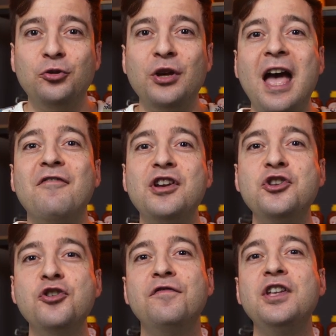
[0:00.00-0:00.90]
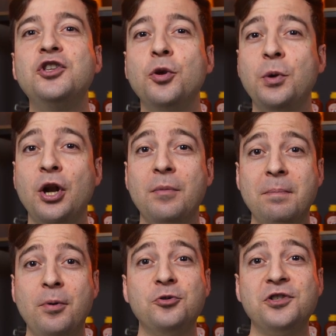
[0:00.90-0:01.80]
to every new video that we're gonna be
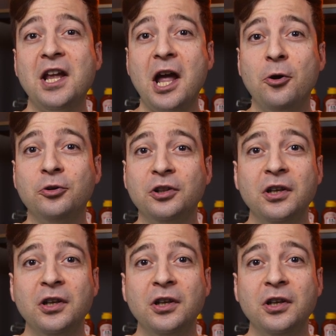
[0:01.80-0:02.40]
posting out,